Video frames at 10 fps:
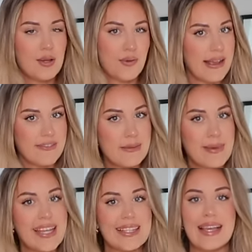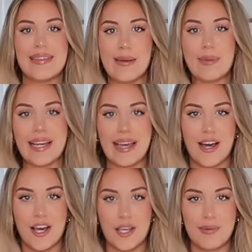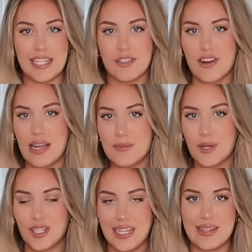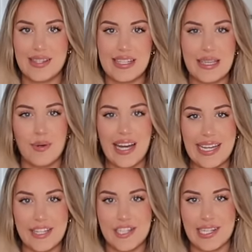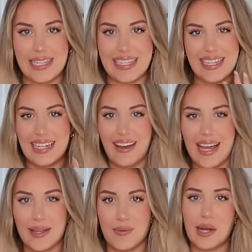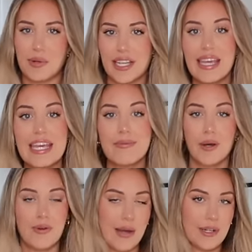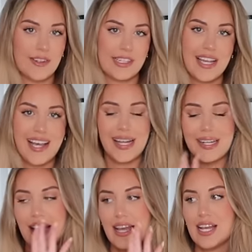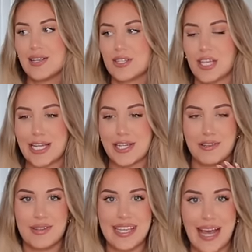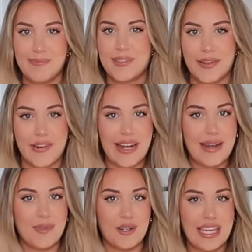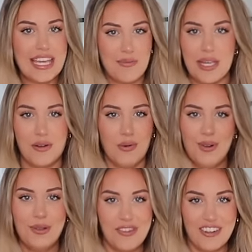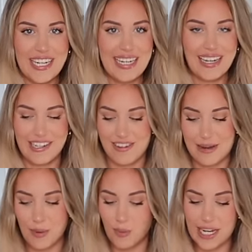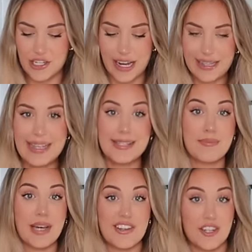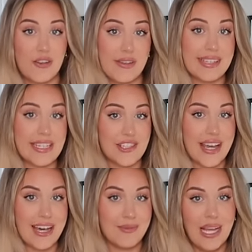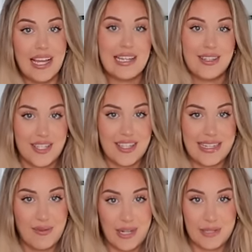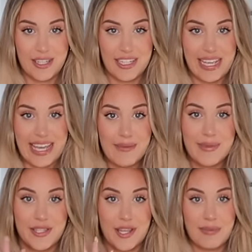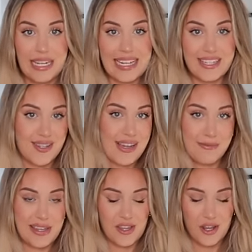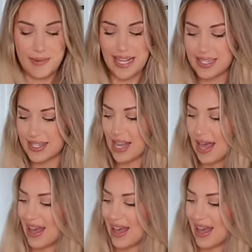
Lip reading: quite a few bits, and then when I get home I can try them on and see what I actually like, what I want to keep, what I want to return. So yeah, don't worry, I'm not keeping all three like cream and white jackets, but I do need your help deciding which one to keep, so please do help me in the comments.